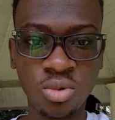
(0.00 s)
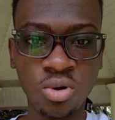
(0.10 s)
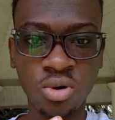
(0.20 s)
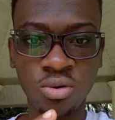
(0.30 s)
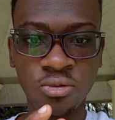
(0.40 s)

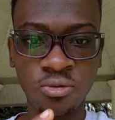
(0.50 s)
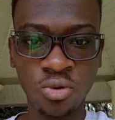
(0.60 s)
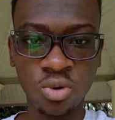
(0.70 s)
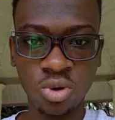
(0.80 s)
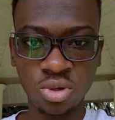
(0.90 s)
more
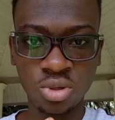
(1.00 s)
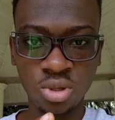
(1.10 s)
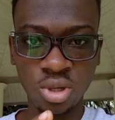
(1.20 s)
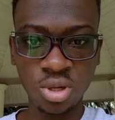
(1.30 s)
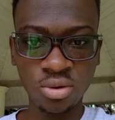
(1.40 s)
focus on
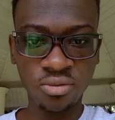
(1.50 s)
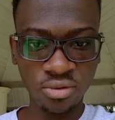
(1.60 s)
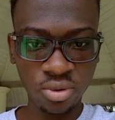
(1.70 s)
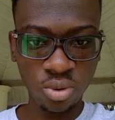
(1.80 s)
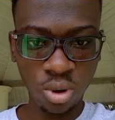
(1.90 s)
the
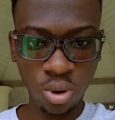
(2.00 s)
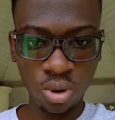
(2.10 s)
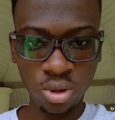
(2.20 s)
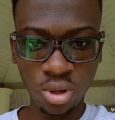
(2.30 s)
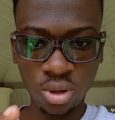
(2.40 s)
individual
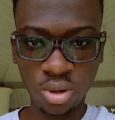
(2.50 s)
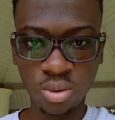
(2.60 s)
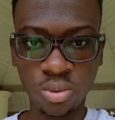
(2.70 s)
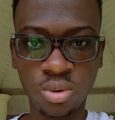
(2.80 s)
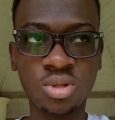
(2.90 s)
than
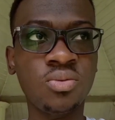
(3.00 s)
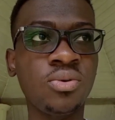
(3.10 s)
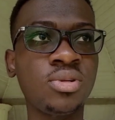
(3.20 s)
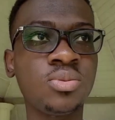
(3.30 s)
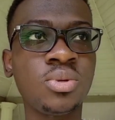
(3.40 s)

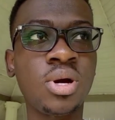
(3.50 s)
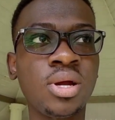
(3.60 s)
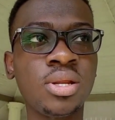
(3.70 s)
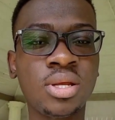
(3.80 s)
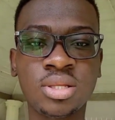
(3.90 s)
whatever is
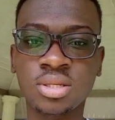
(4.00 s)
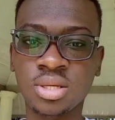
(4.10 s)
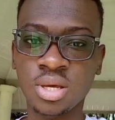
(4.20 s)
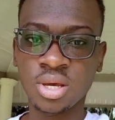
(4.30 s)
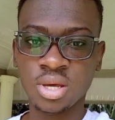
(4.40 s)
behind it.
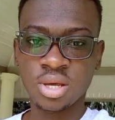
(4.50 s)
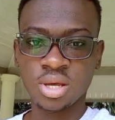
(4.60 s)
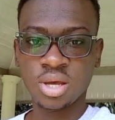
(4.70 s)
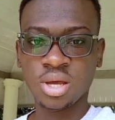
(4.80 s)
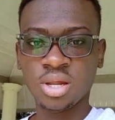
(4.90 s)

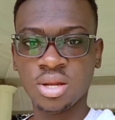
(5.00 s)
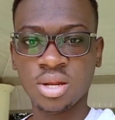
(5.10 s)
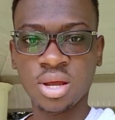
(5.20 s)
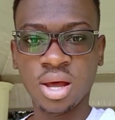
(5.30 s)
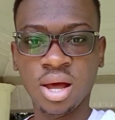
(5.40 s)
And
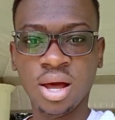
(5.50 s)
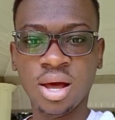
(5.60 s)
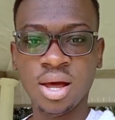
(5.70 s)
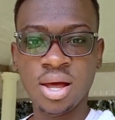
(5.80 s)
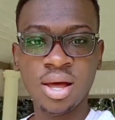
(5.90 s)

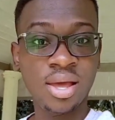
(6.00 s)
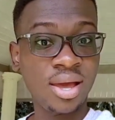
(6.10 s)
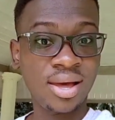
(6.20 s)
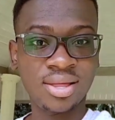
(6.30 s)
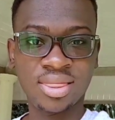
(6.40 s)

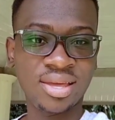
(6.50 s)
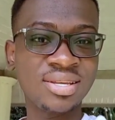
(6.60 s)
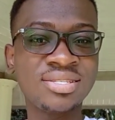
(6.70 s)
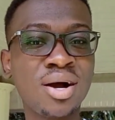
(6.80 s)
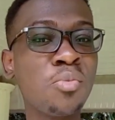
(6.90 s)
yeah, I think
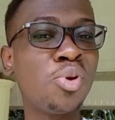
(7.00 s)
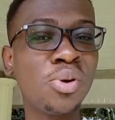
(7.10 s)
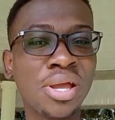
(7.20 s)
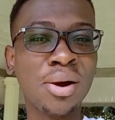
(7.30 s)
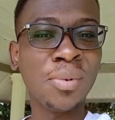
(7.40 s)
it's now
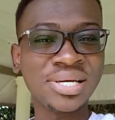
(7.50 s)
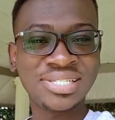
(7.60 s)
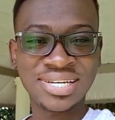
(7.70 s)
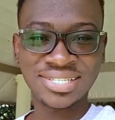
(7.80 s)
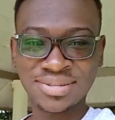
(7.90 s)
blowing out my
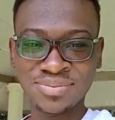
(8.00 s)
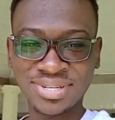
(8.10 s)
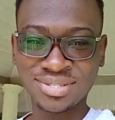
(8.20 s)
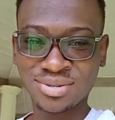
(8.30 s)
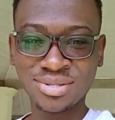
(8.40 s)
shirt a
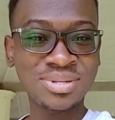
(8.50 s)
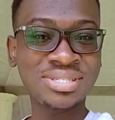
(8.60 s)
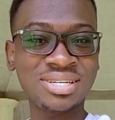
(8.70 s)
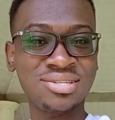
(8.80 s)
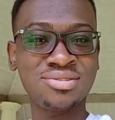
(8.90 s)
bit because
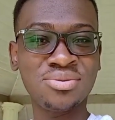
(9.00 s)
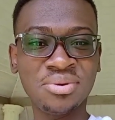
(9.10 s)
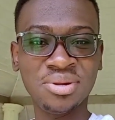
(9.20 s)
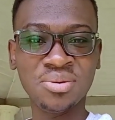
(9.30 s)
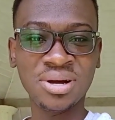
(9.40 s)
my shirt is
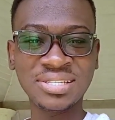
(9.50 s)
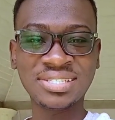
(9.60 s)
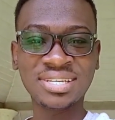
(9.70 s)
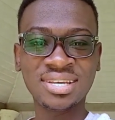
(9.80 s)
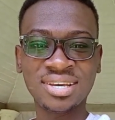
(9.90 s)
really
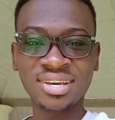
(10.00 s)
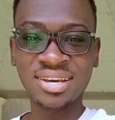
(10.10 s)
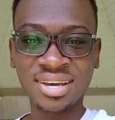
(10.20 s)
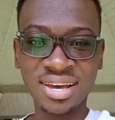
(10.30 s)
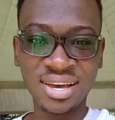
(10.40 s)
white.
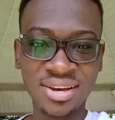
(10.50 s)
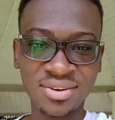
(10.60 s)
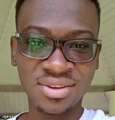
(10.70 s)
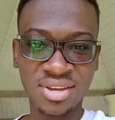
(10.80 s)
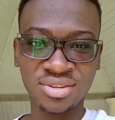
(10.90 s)
Uh,
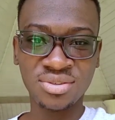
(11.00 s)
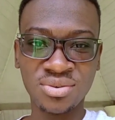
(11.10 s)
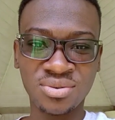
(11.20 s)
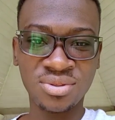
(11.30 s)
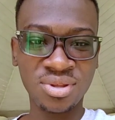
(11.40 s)
okay, so
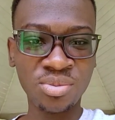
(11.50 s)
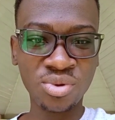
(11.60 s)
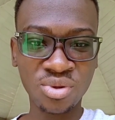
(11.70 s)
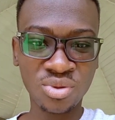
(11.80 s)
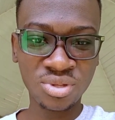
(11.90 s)
let me
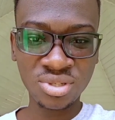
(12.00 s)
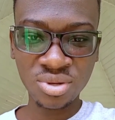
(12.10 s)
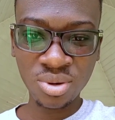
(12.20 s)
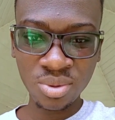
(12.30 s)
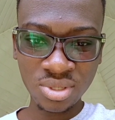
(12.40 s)
know your thoughts
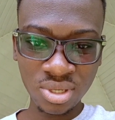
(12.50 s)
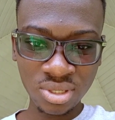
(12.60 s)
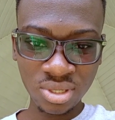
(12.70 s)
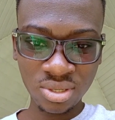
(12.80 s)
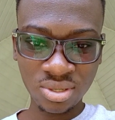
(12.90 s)
in the comment
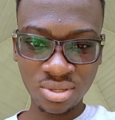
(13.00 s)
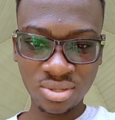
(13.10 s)
section.